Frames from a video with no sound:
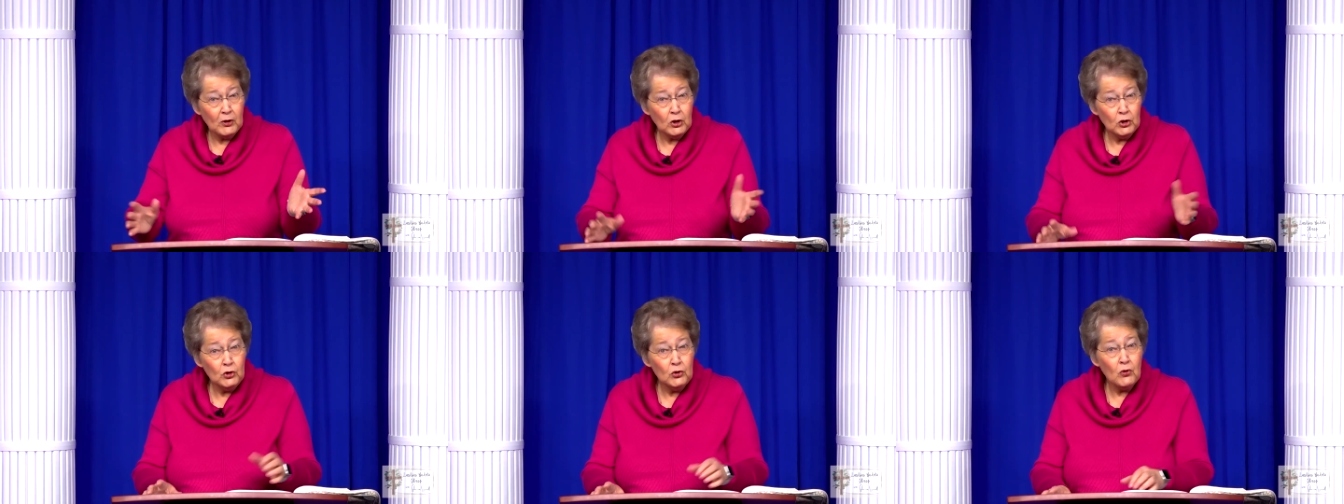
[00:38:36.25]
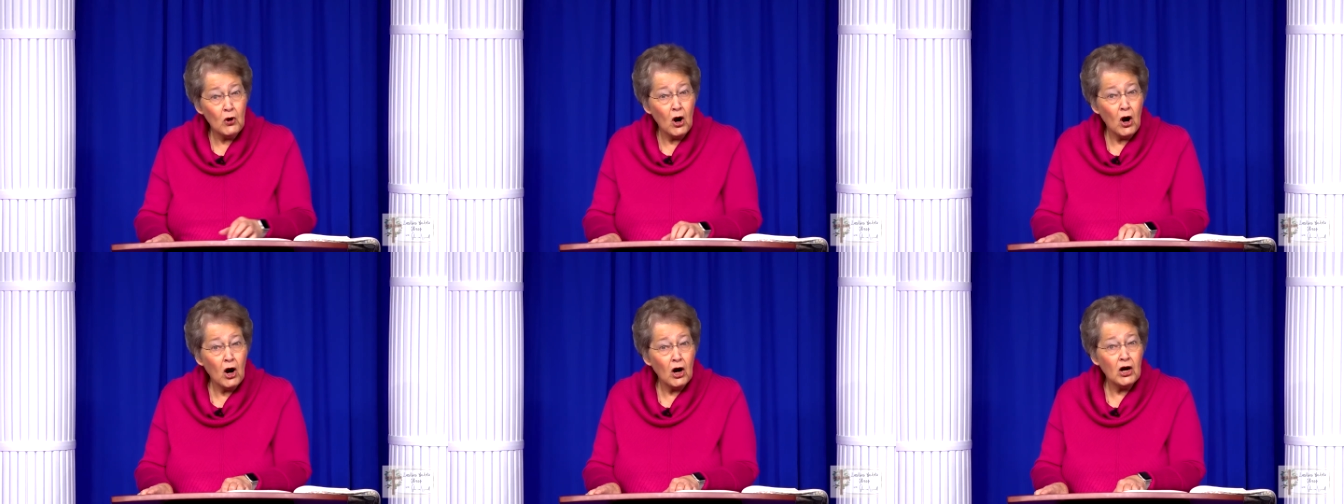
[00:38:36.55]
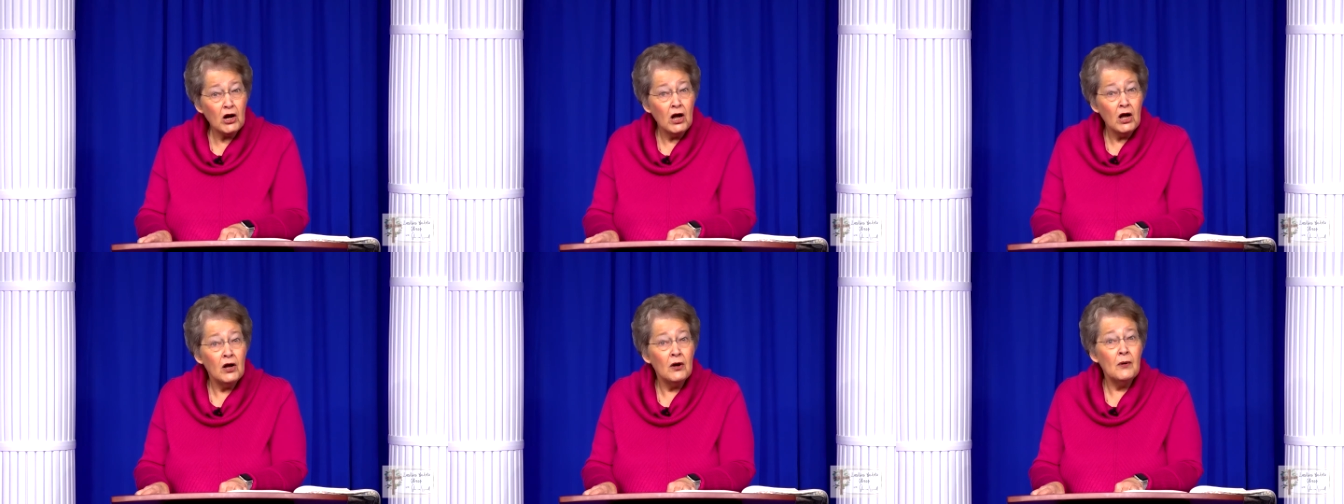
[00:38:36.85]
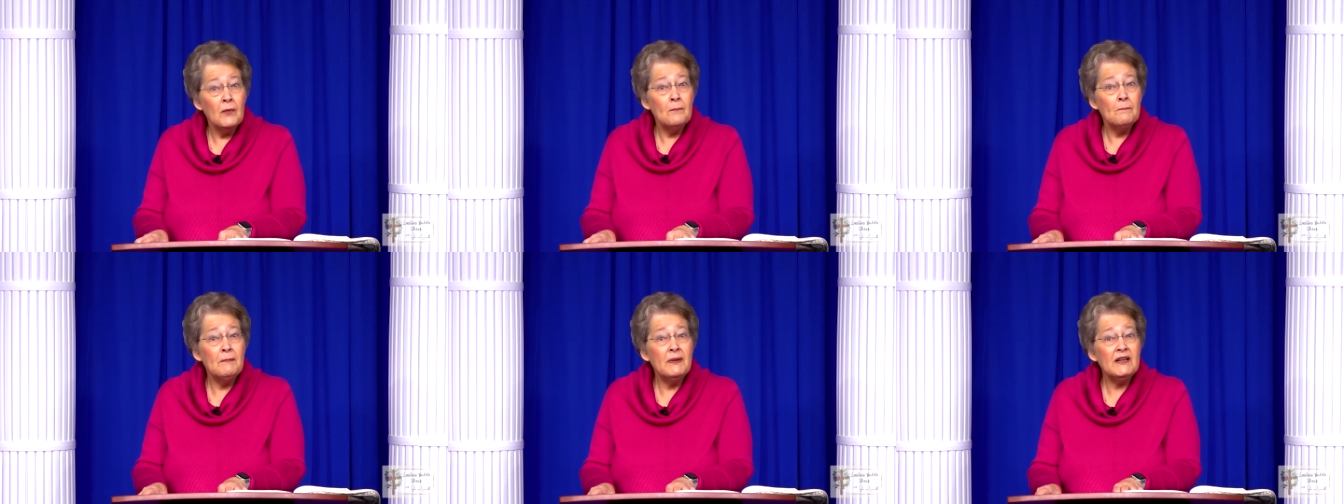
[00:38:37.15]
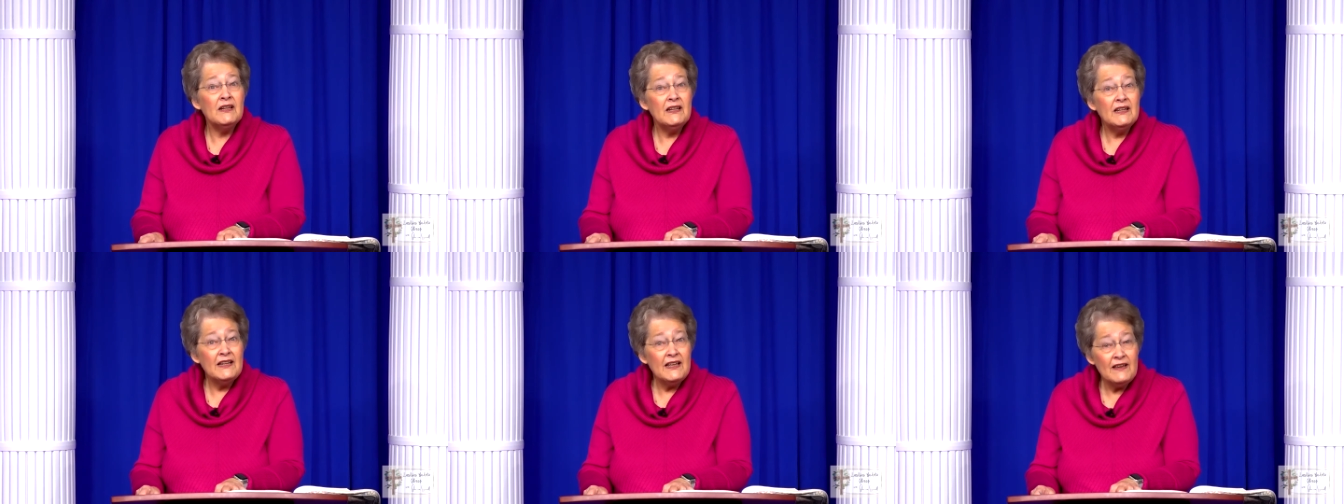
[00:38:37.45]
who are
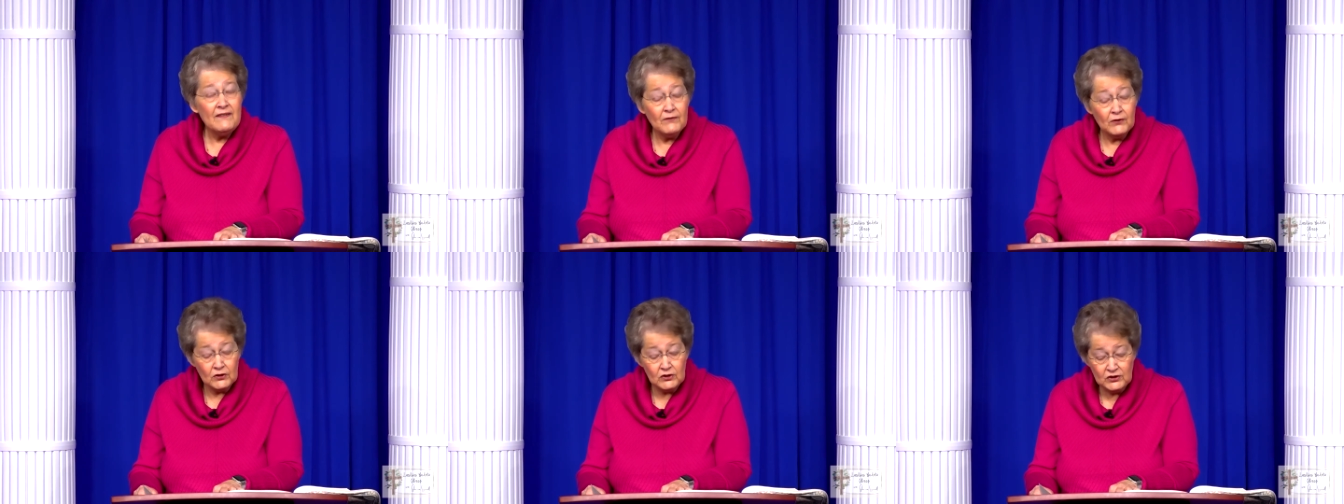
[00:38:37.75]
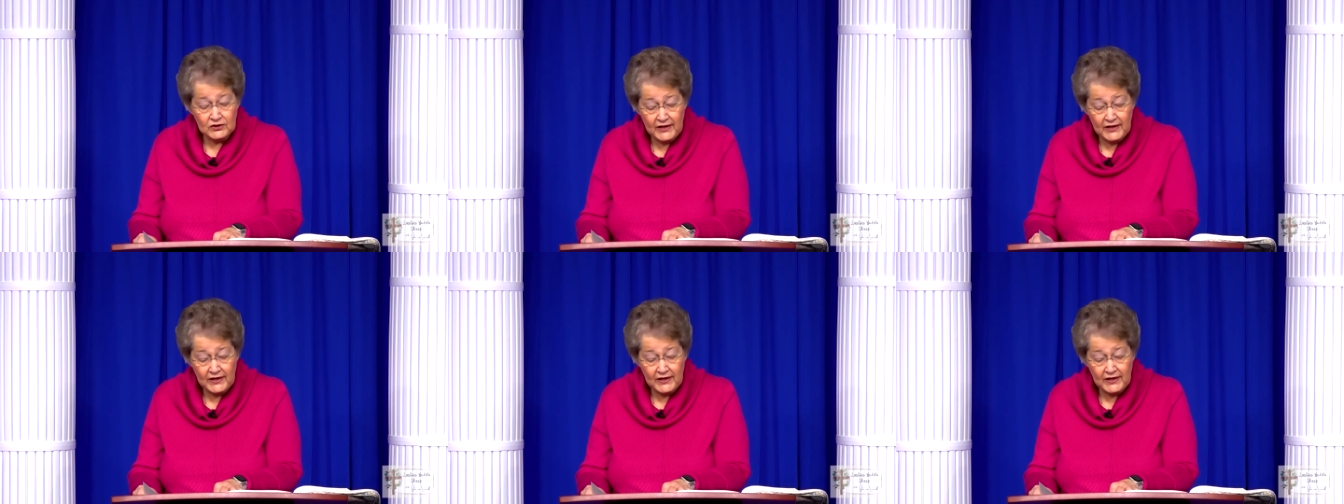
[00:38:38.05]
believers.